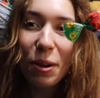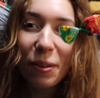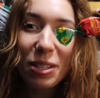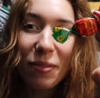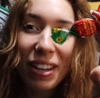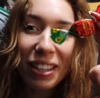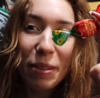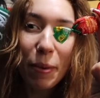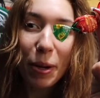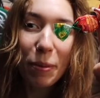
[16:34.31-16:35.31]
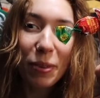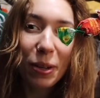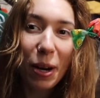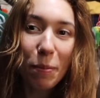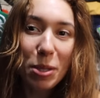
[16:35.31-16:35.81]
always find at the bottom of your
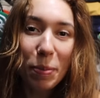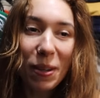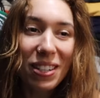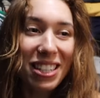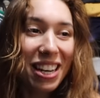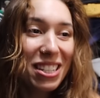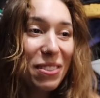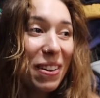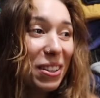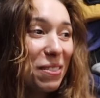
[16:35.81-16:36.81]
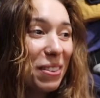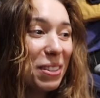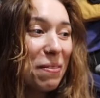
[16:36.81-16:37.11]
grandma's purse, and I just found them oh, at yeah.